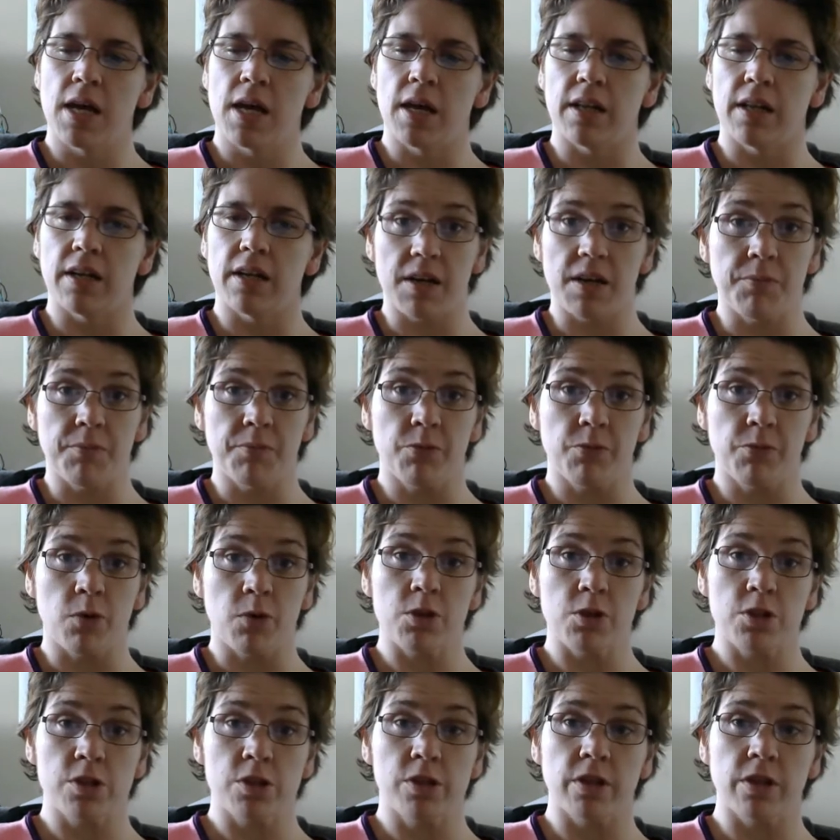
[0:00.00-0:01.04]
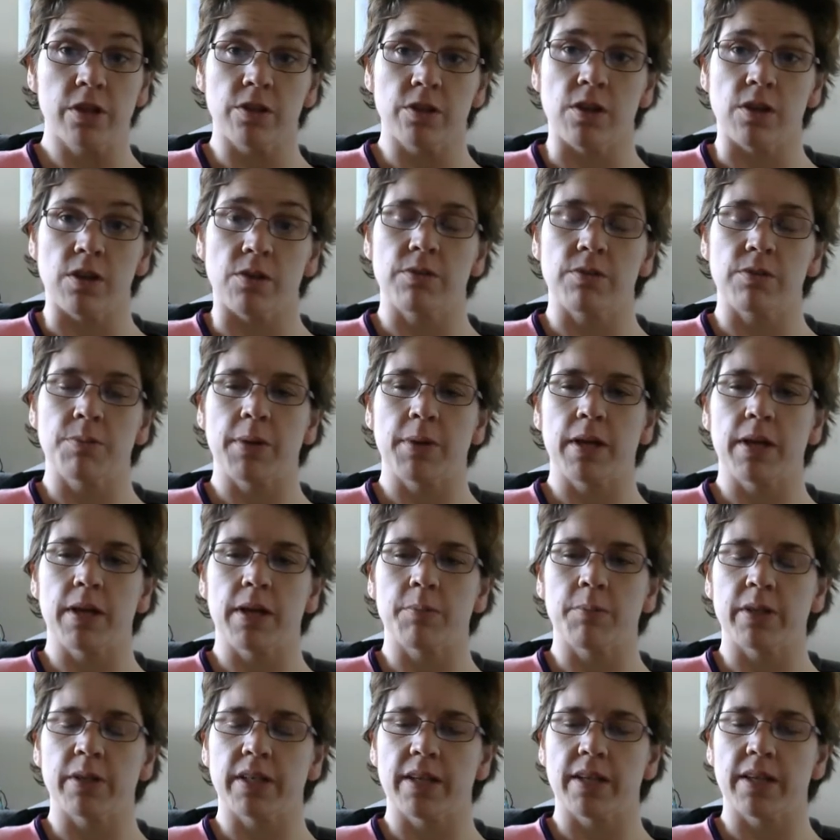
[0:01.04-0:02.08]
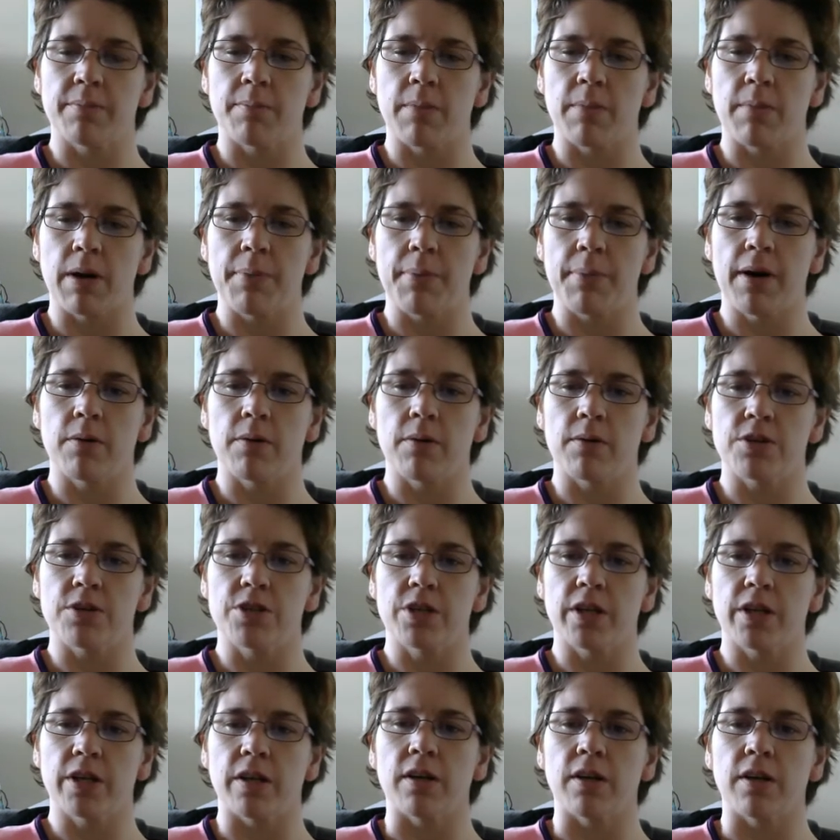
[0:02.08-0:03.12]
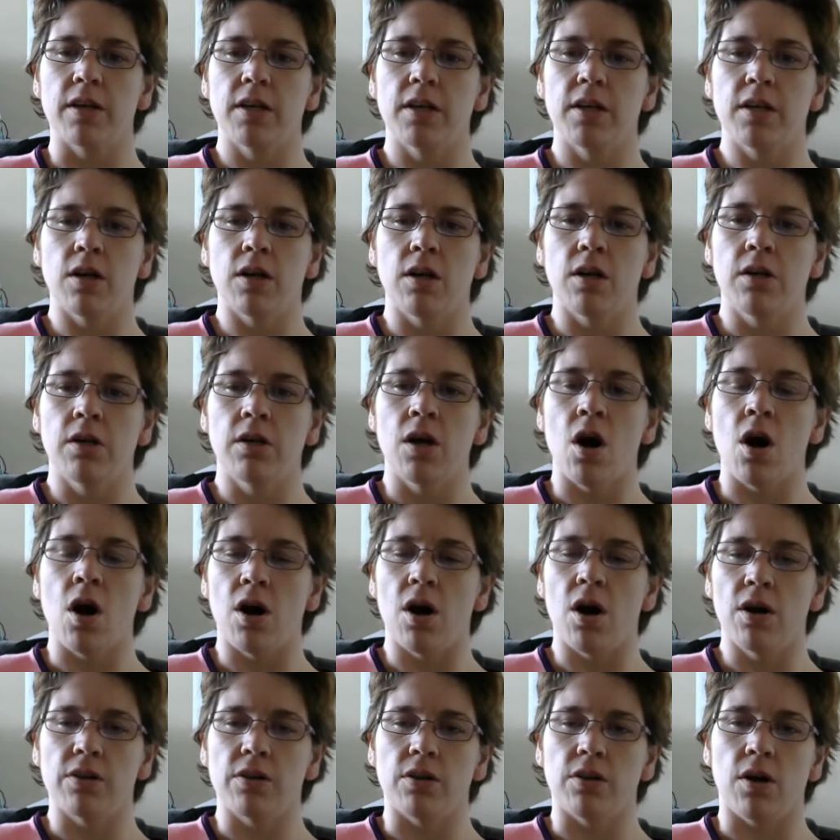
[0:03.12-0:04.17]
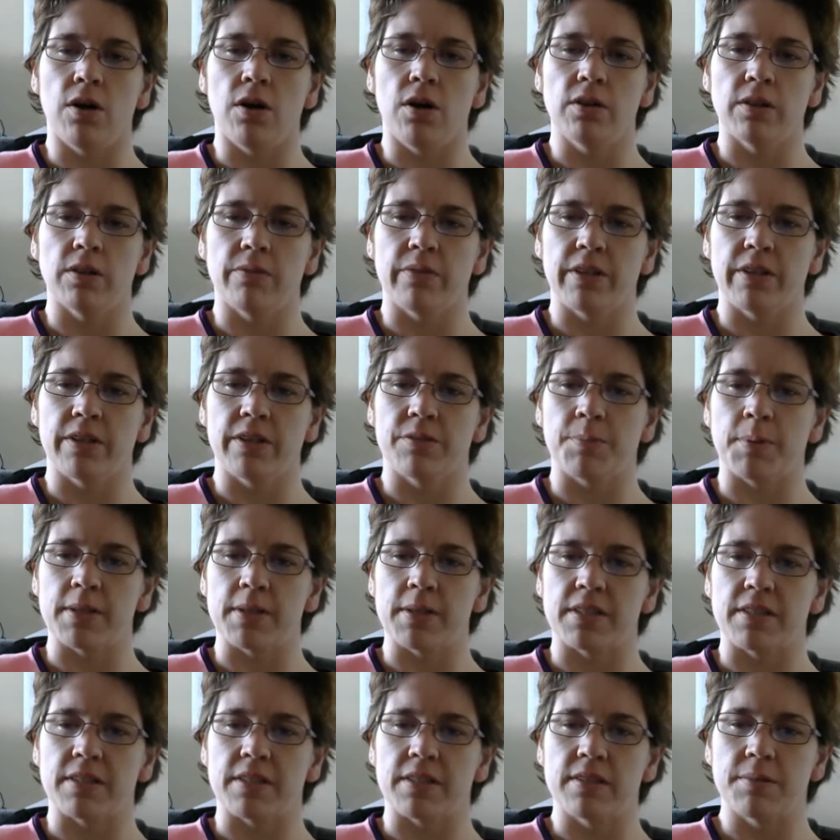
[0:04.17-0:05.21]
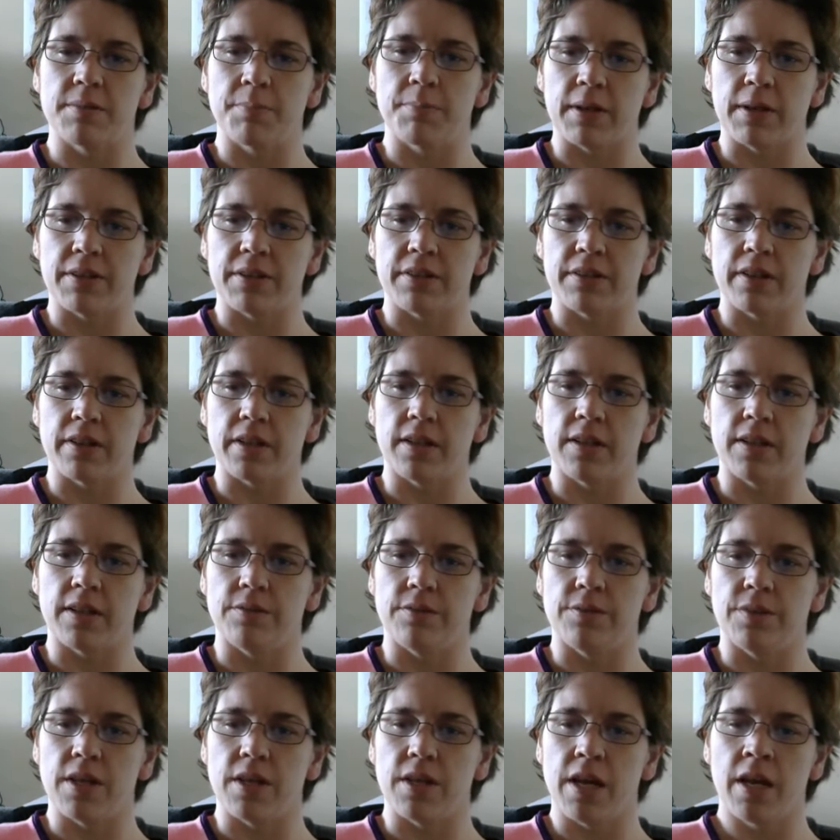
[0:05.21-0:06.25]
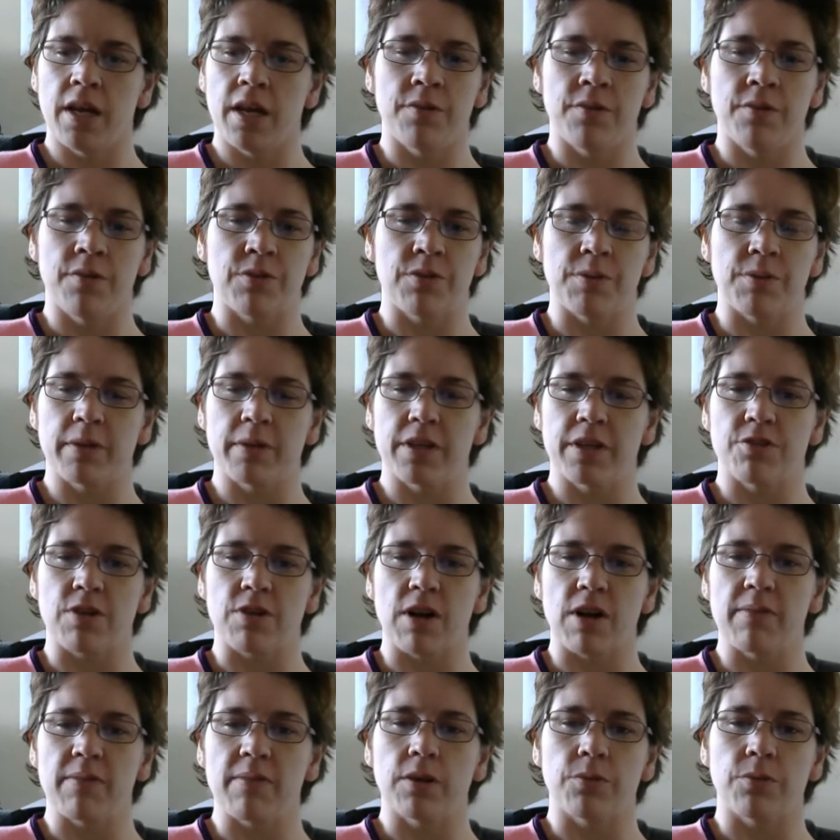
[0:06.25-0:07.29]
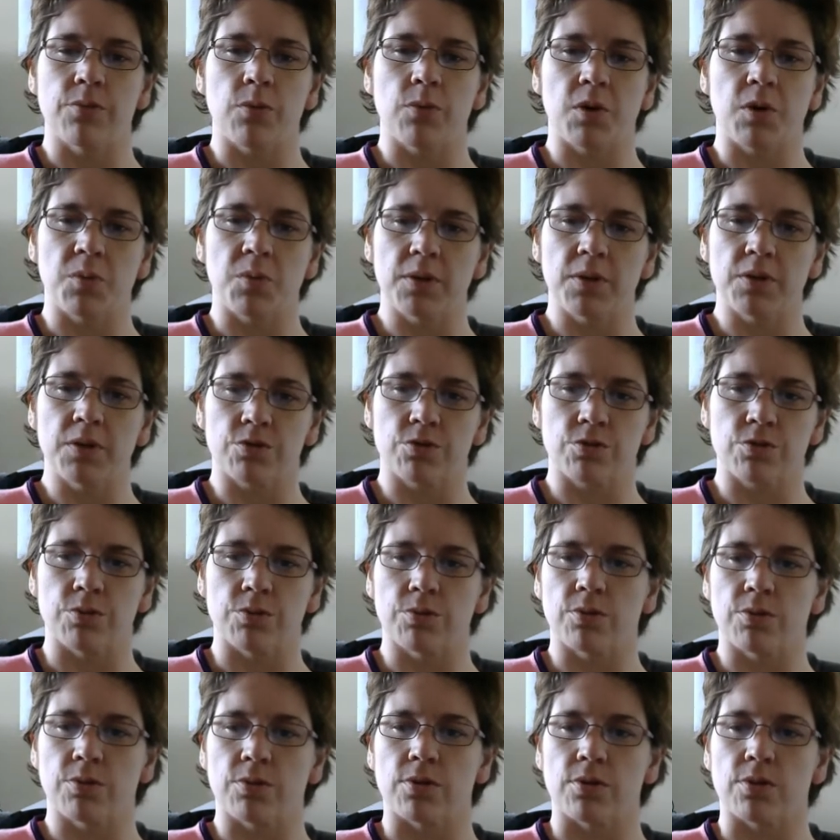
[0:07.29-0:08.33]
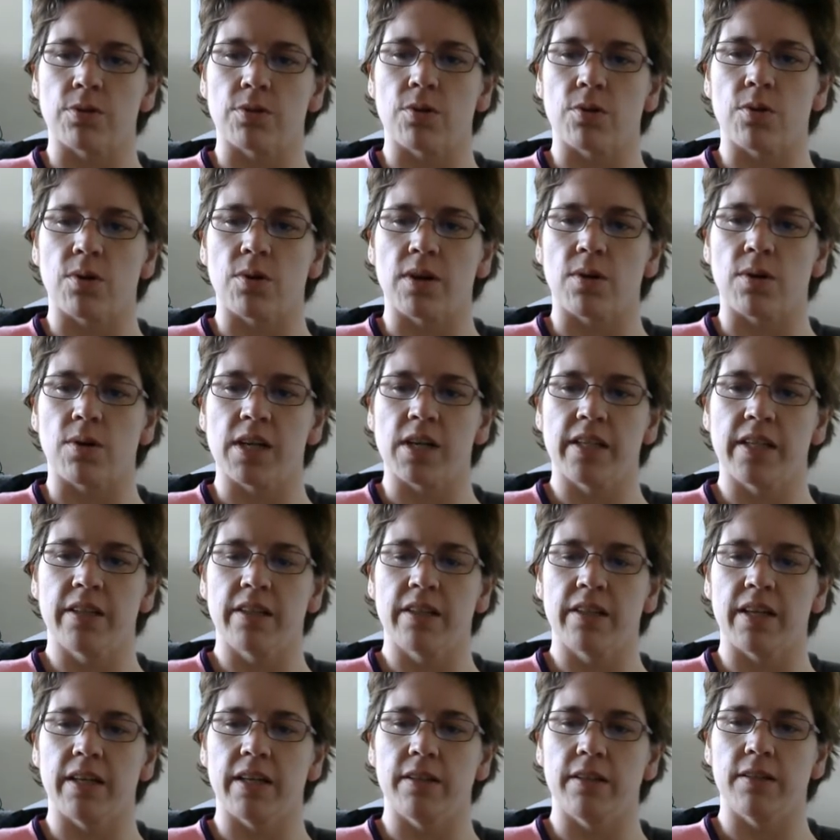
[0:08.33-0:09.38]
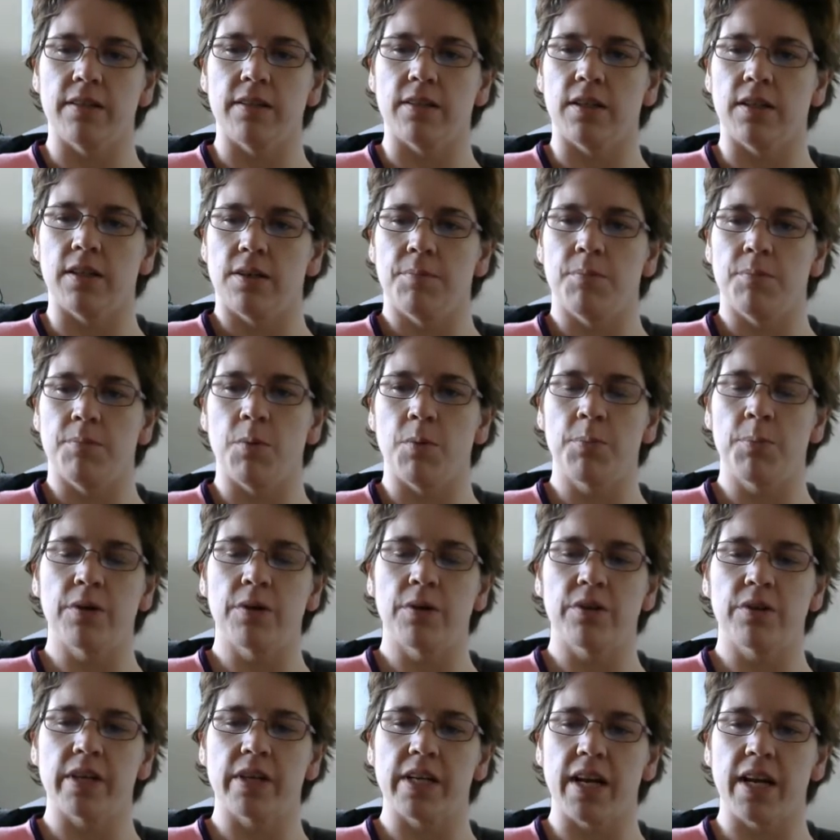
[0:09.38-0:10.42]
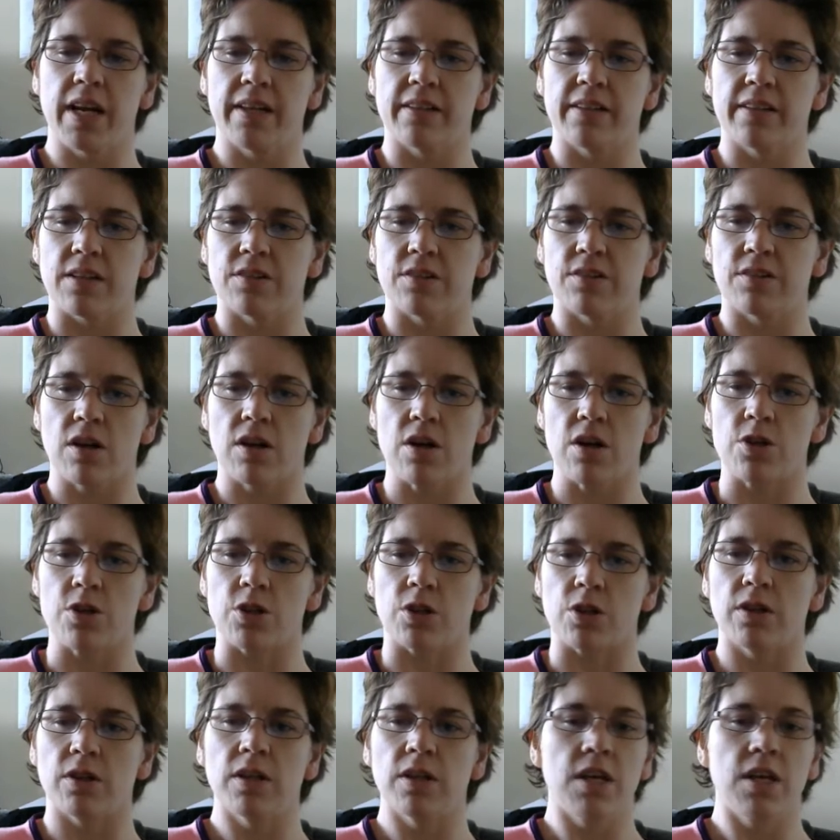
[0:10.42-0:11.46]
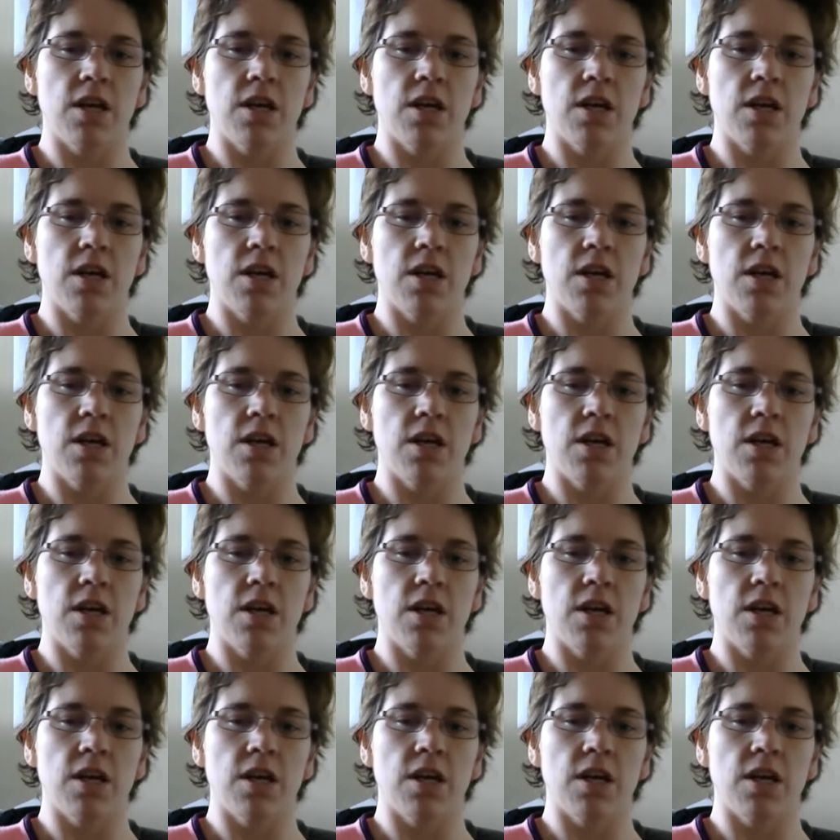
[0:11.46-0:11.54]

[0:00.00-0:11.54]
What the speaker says: and I am fortunate enough to be able to get my power chair on all of these buses. But if somebody's driving a four-wheel scooter or anything mobility that's larger,